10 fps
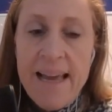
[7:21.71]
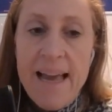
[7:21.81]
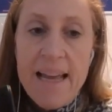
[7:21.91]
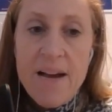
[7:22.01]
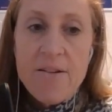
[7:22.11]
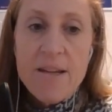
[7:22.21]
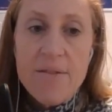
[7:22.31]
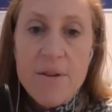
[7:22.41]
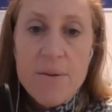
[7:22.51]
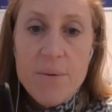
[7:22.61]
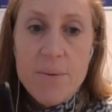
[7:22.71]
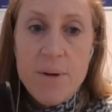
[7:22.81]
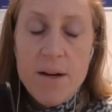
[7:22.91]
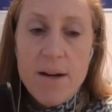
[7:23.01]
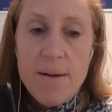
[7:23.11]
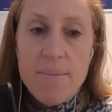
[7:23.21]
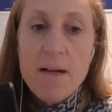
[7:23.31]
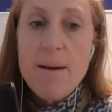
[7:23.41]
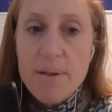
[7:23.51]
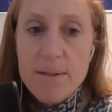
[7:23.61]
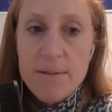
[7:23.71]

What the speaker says: And I'll give you a couple of